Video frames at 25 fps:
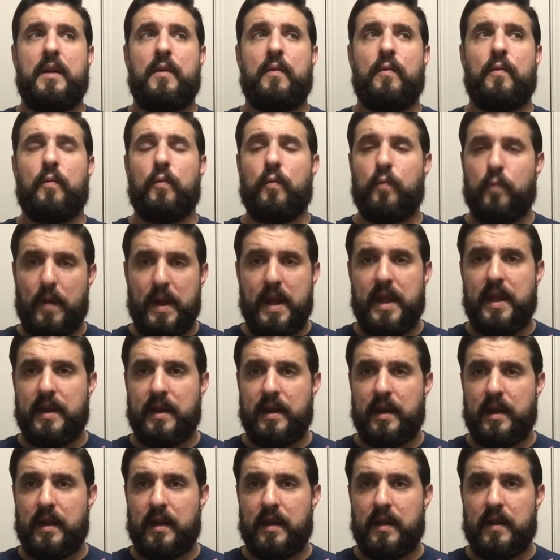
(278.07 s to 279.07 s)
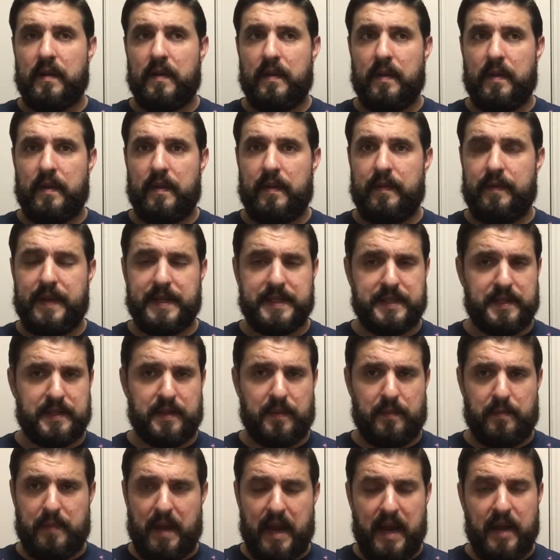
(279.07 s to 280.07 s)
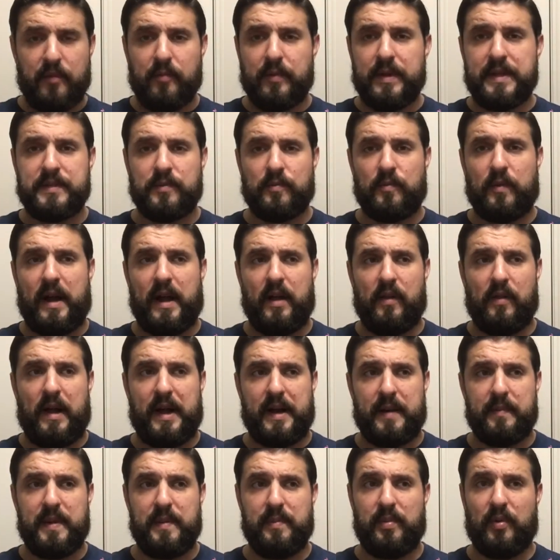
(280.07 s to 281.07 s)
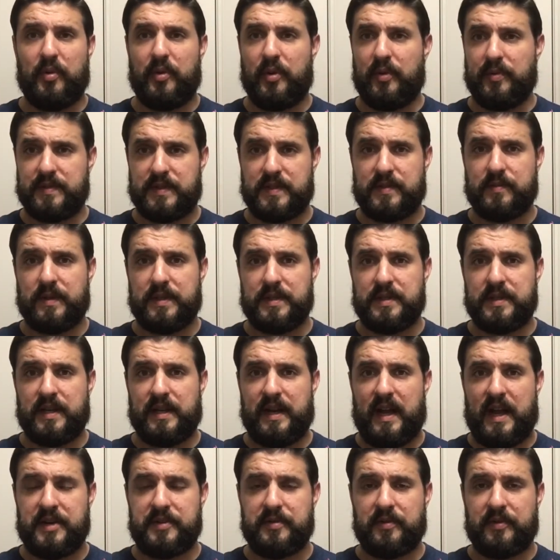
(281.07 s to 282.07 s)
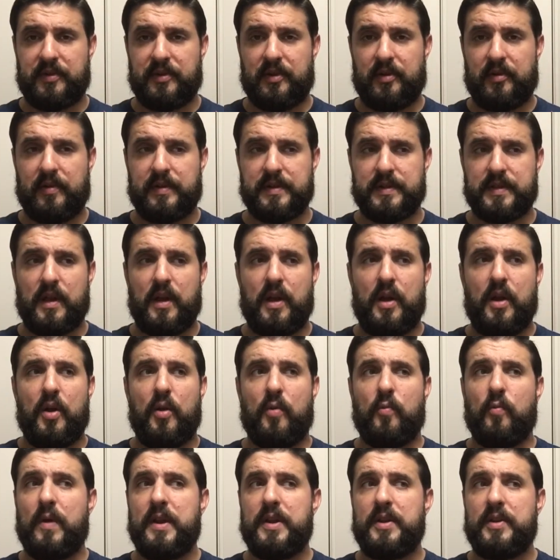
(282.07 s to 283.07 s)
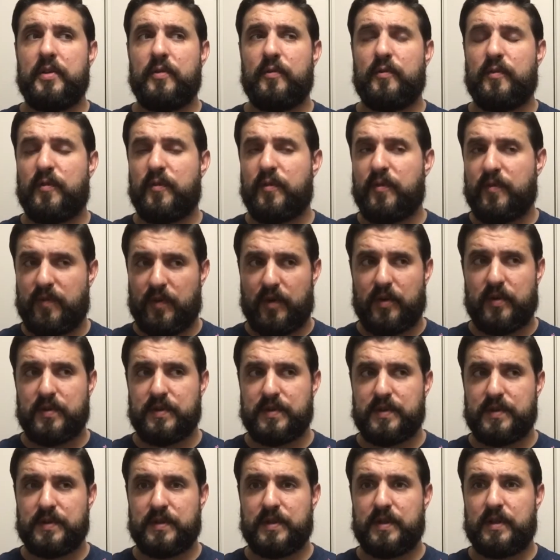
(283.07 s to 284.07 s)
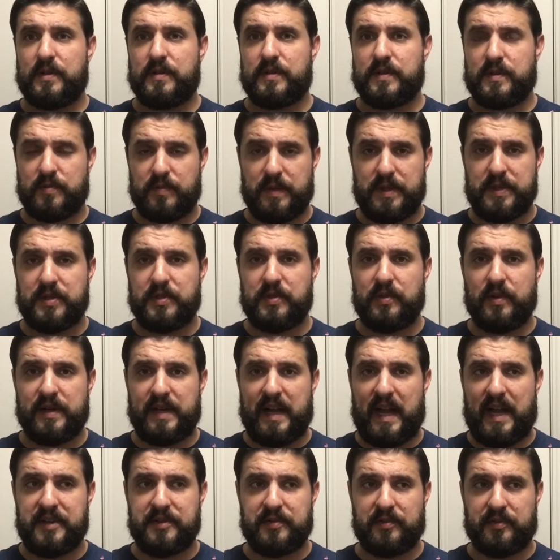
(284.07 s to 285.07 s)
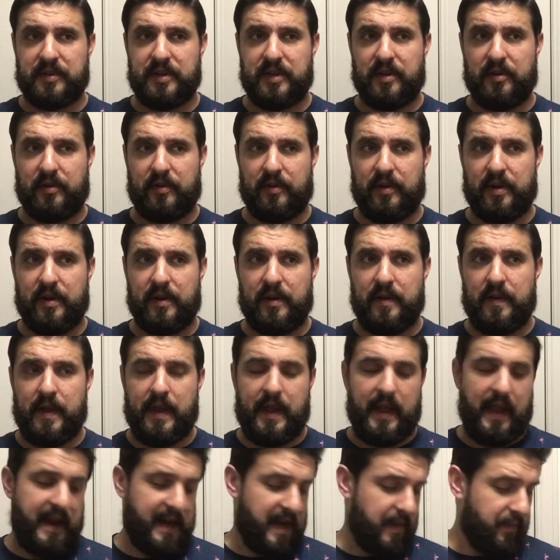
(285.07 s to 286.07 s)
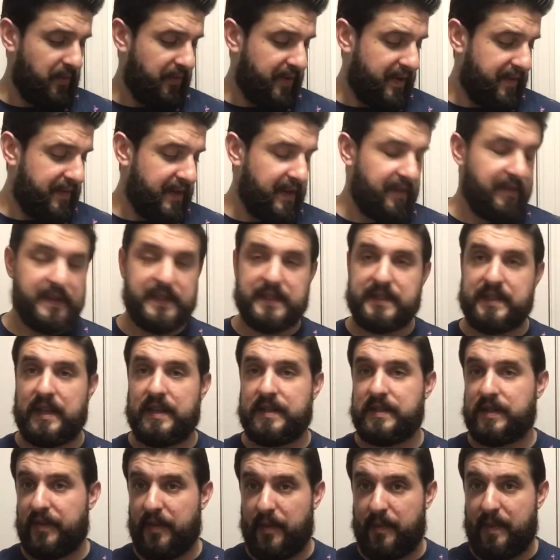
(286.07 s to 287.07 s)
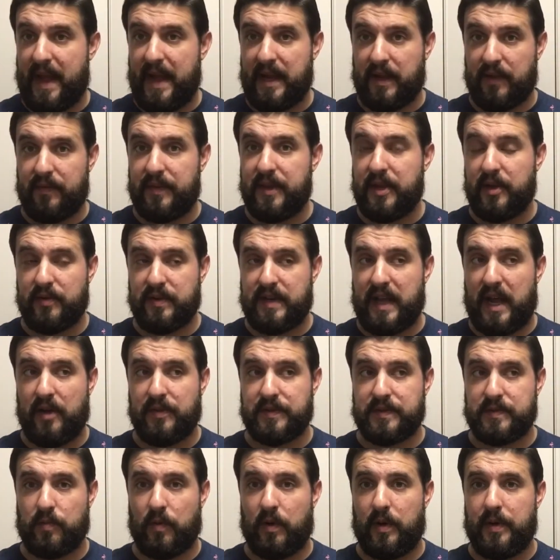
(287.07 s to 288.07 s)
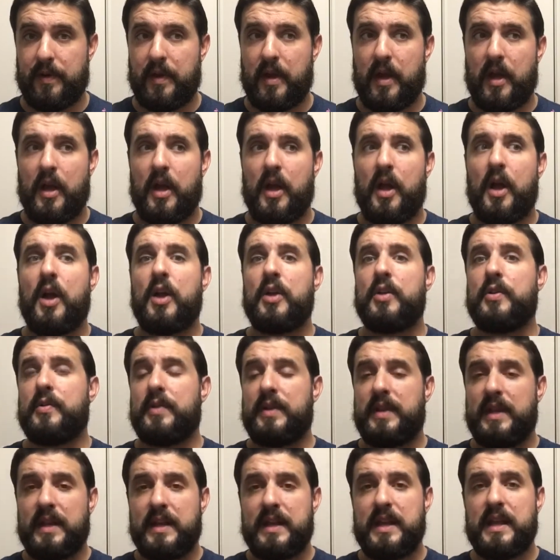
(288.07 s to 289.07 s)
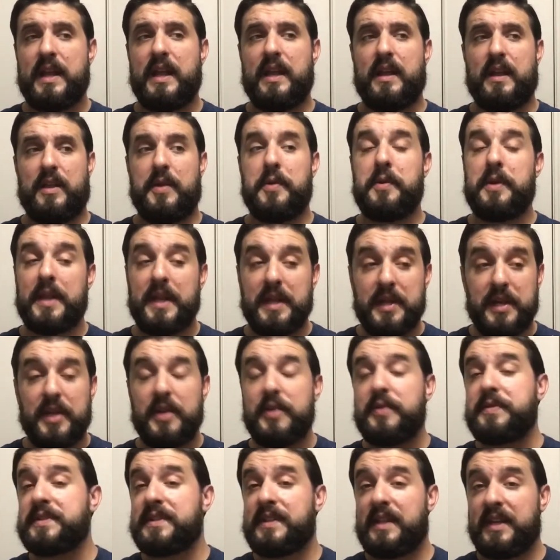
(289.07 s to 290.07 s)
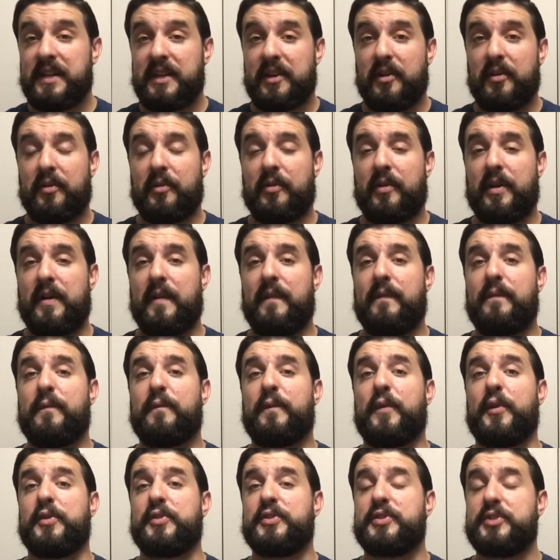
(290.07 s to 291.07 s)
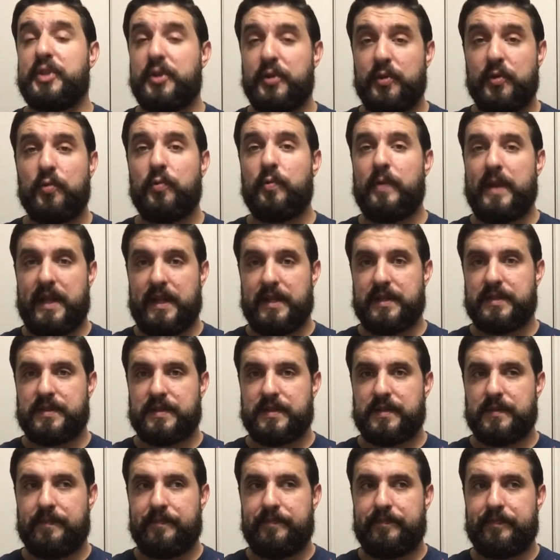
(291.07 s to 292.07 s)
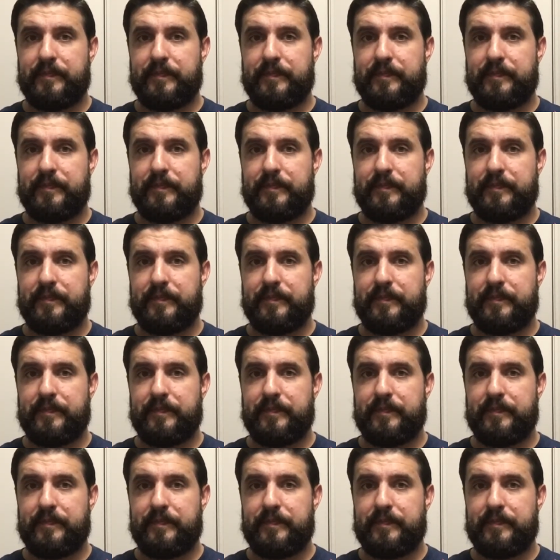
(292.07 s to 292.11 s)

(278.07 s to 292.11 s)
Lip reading: and this is a main reason why a lot of people don't switch to natural deodorants. When you first switch to a natural deodorant, and I believe it even says on the back of the O'Dowd's one, you need to use the deodorant for 2 weeks.